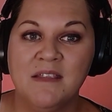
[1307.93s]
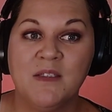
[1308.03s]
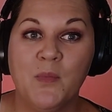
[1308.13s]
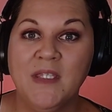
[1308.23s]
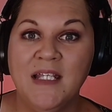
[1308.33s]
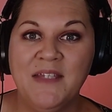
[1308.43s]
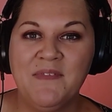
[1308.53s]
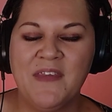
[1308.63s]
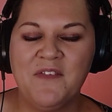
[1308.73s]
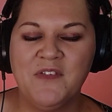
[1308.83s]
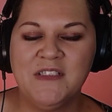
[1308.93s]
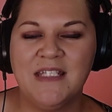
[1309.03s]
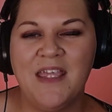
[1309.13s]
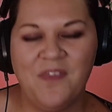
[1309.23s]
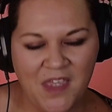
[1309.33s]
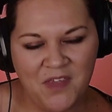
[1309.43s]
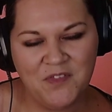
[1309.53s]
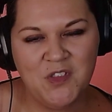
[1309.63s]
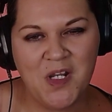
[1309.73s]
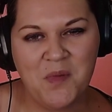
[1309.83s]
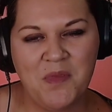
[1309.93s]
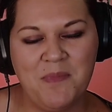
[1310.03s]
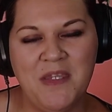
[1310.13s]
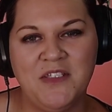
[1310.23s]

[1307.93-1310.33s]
But we're going to leave it there for today. Thank you for joining with me.